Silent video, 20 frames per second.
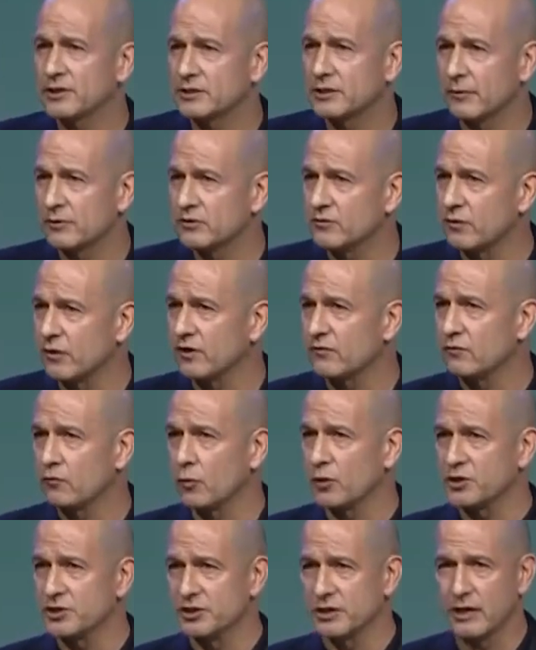I was very
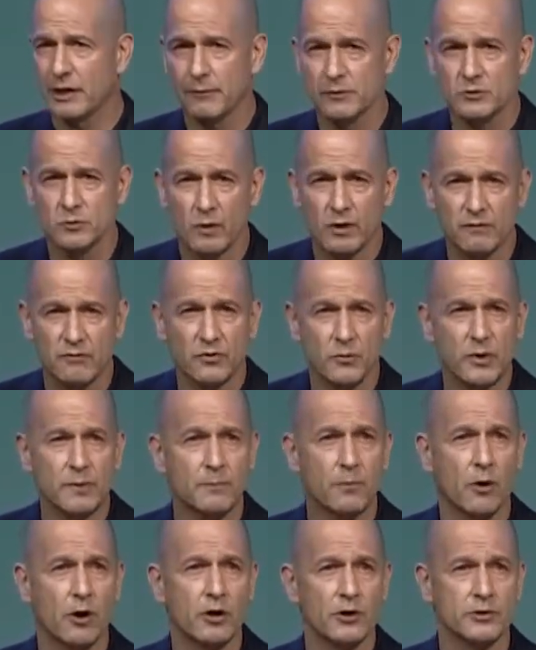fortunate. I was one of three
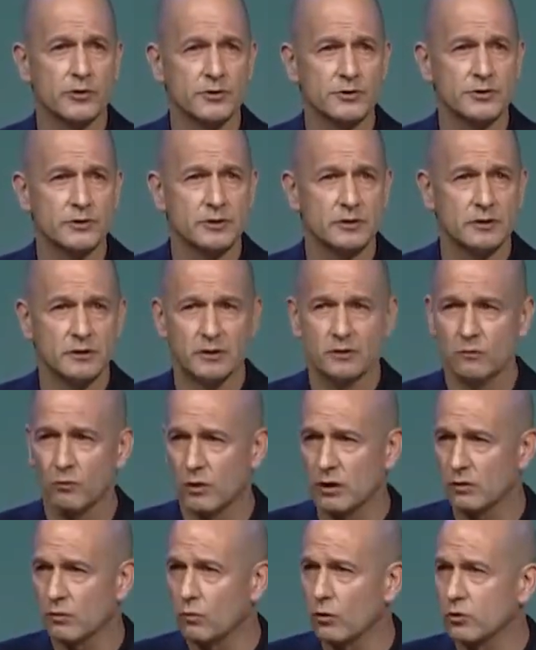partners in one
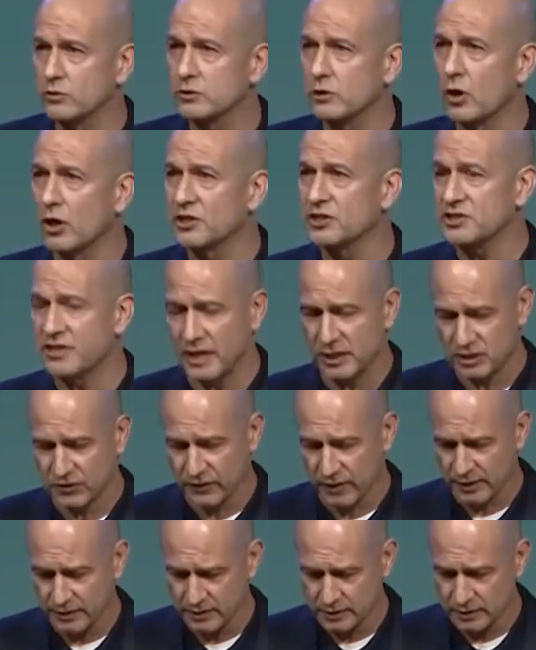of the world's largest hedge
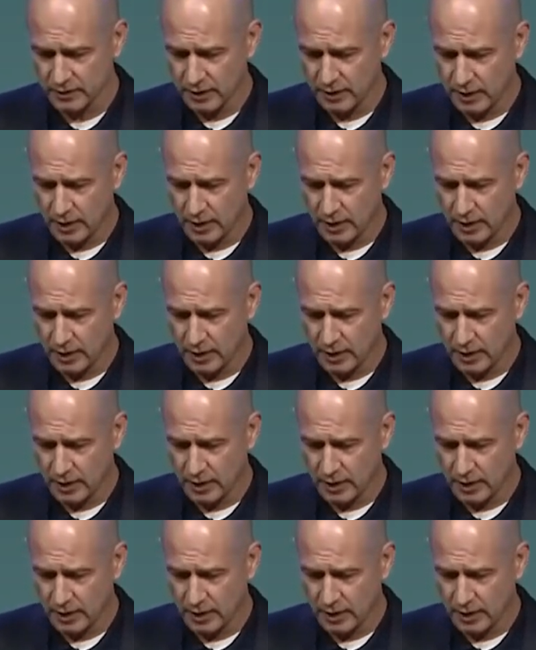funds.